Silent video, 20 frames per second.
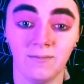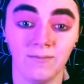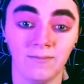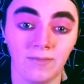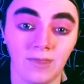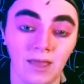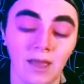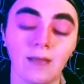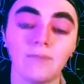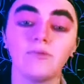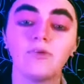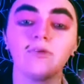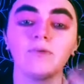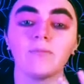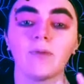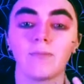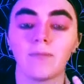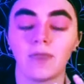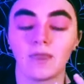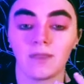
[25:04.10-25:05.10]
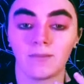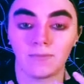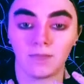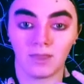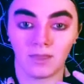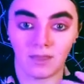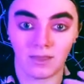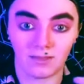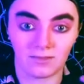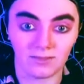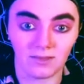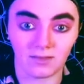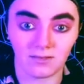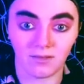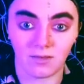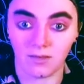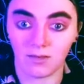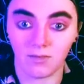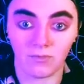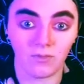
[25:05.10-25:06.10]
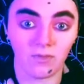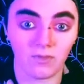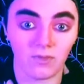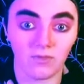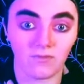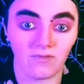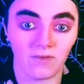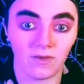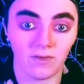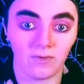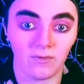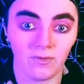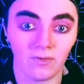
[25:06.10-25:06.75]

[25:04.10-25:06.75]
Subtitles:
I'm doing my makeup like a TikTok, it would look fine on.